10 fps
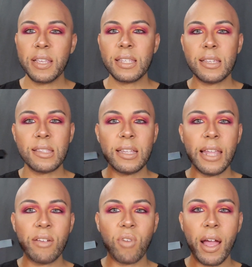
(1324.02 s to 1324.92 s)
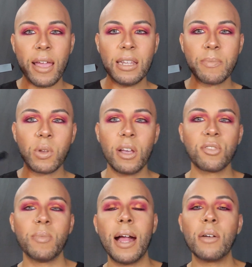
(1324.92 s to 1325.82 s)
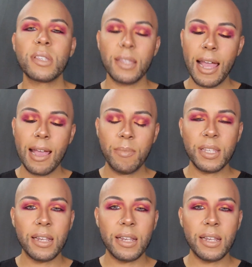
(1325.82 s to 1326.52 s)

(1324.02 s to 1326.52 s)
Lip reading: This is the Lay Riot lip gloss from HAUS Labs,